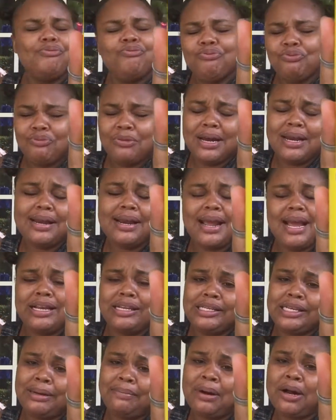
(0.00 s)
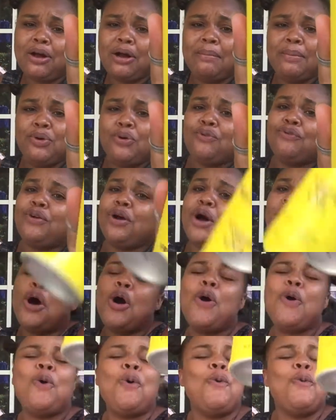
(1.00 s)
boy, where the edge them are gonna move go?
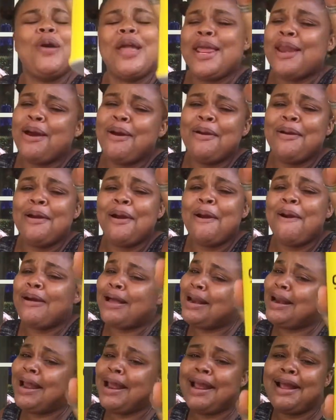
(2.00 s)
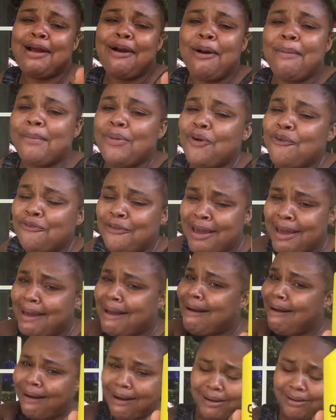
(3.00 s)
We don't know, cause they ain't gonna move
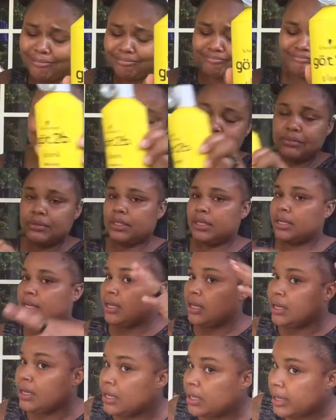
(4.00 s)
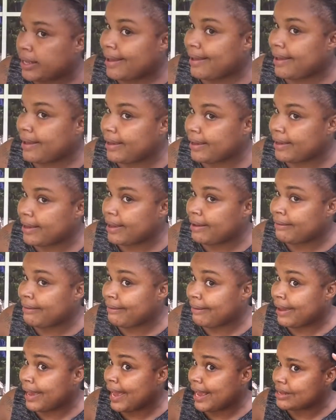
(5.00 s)
here. I ain't got no
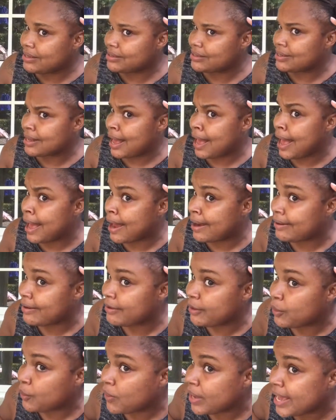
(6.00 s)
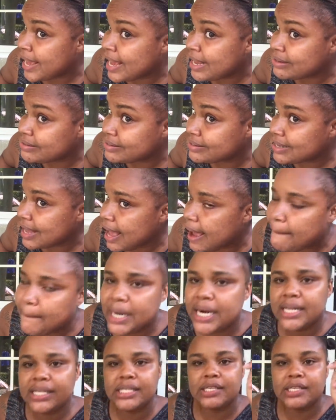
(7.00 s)
head side, but that's